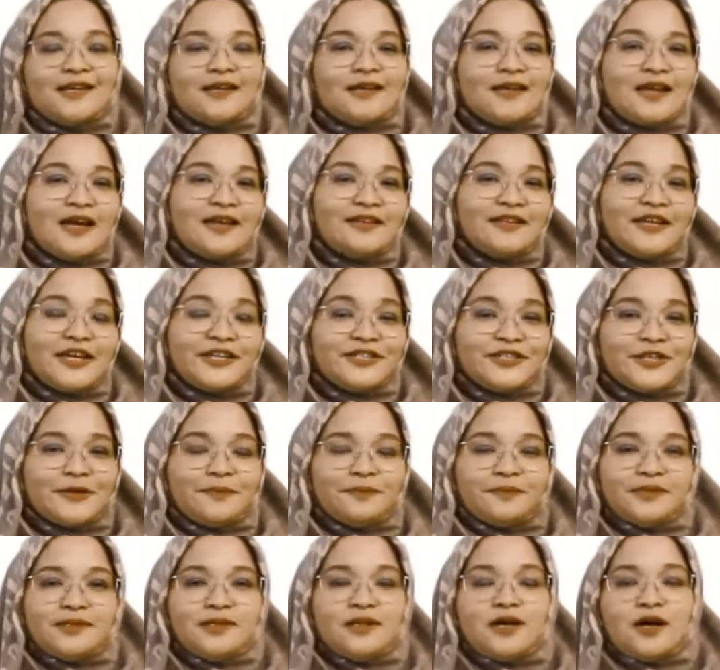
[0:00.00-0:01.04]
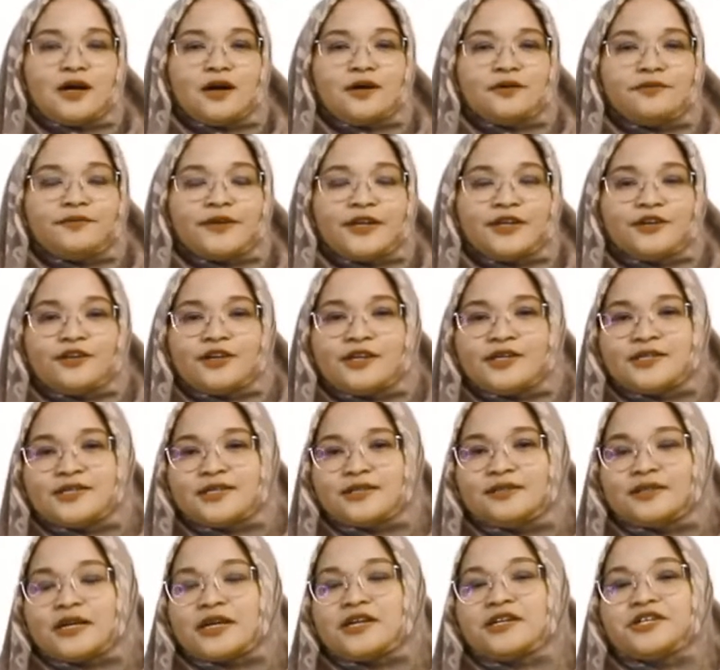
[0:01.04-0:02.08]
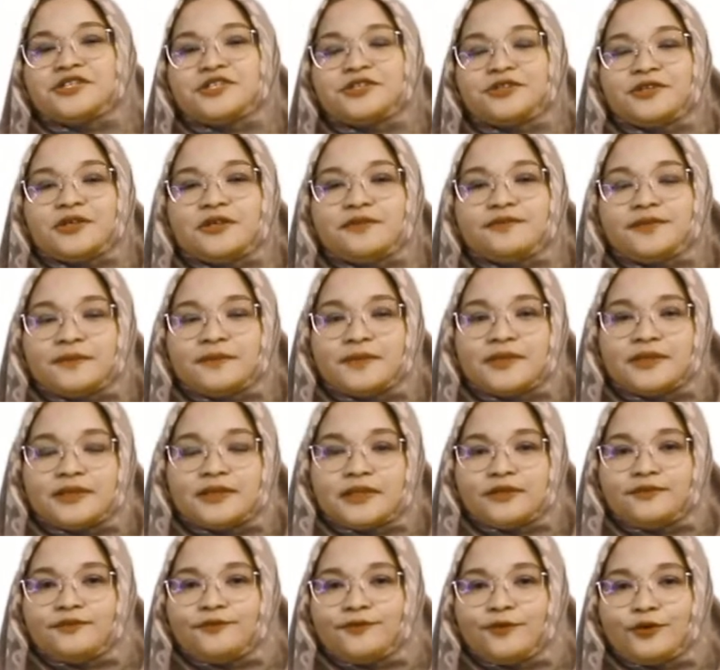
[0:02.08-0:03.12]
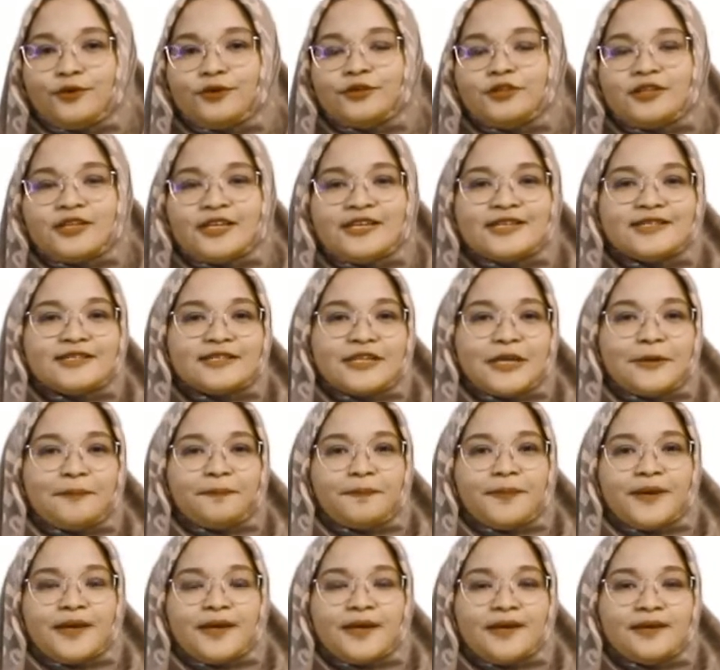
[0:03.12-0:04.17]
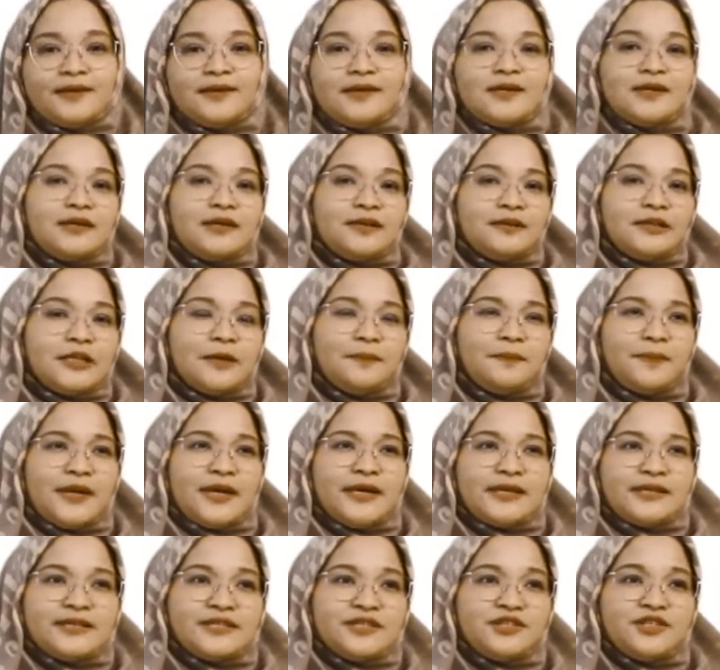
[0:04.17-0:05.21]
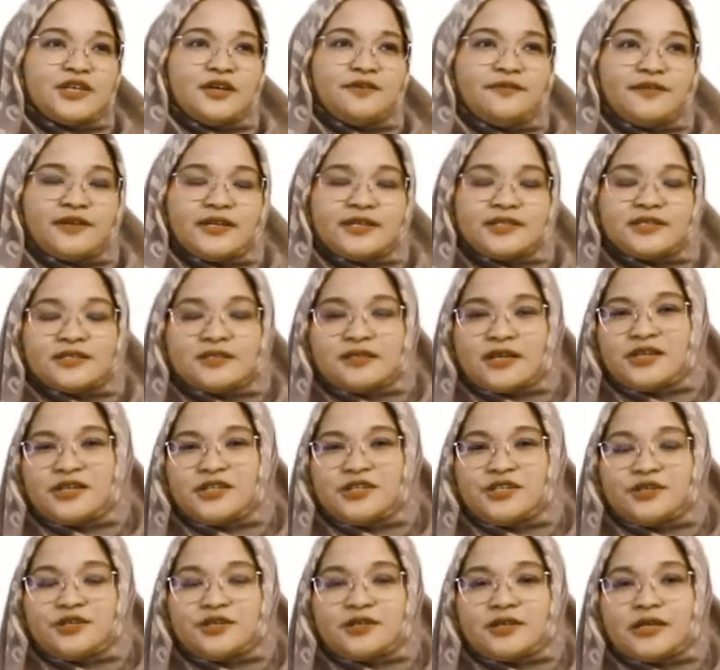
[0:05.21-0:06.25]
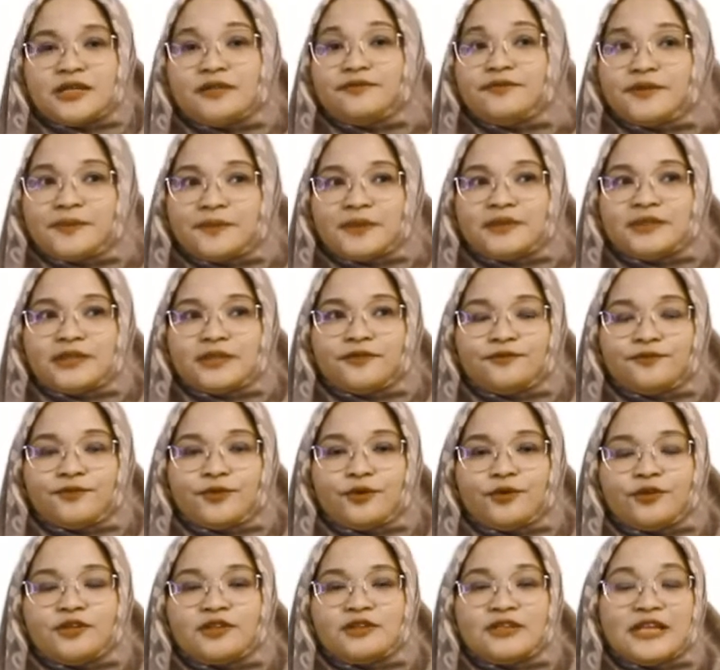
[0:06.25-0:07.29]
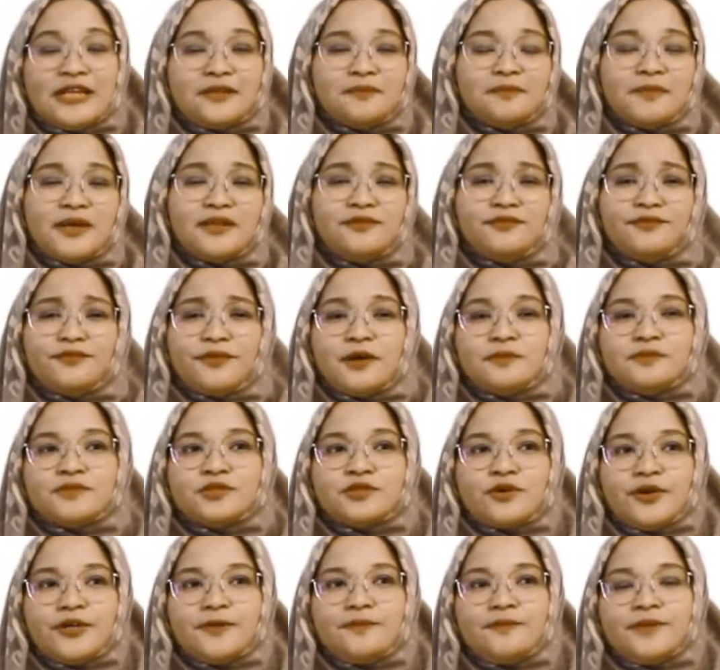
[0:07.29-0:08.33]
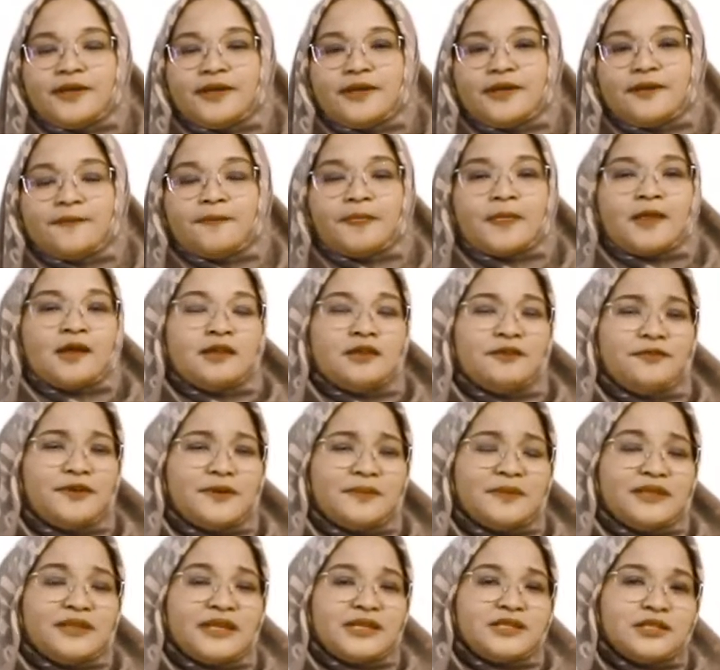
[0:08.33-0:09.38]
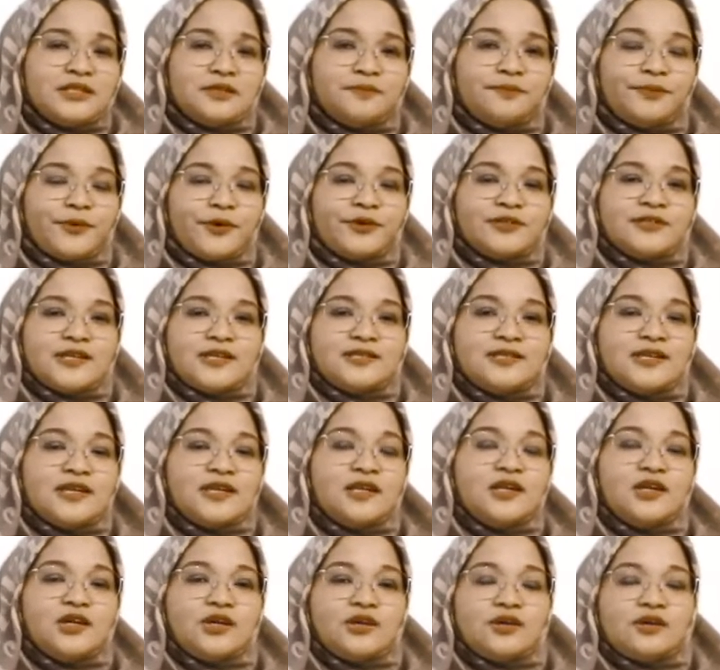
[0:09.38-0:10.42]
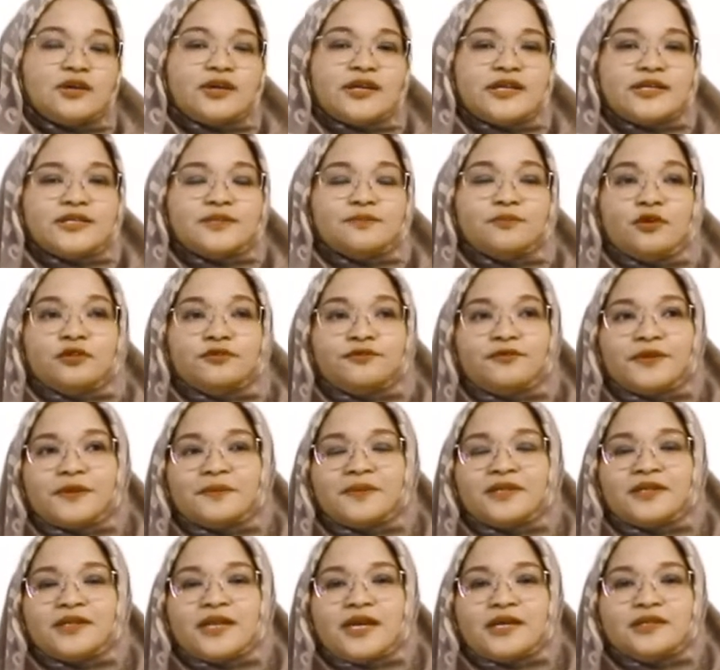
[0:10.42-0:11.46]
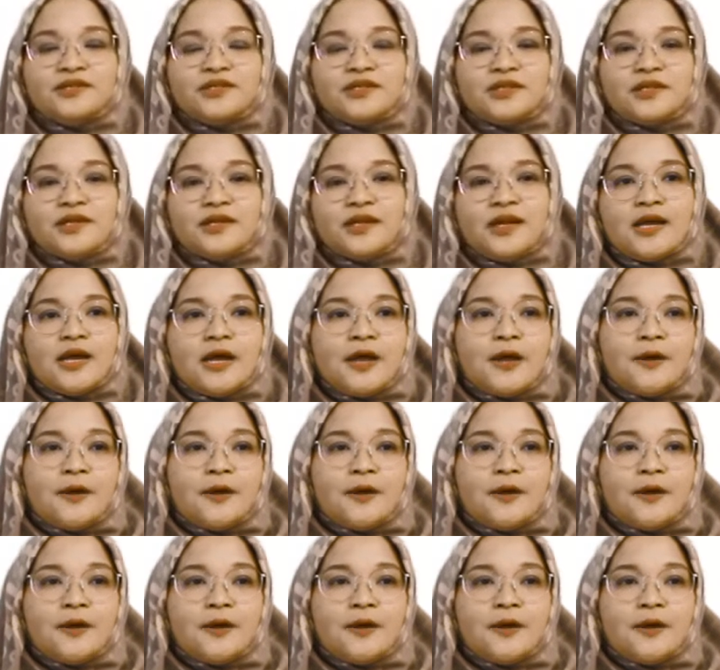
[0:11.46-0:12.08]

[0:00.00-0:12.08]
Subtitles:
Another example of Indonesian traditional fermented food is tempe. Tempe is Javanese traditional fermented food that made from soybean. The fermentation process in here is malt fermentation.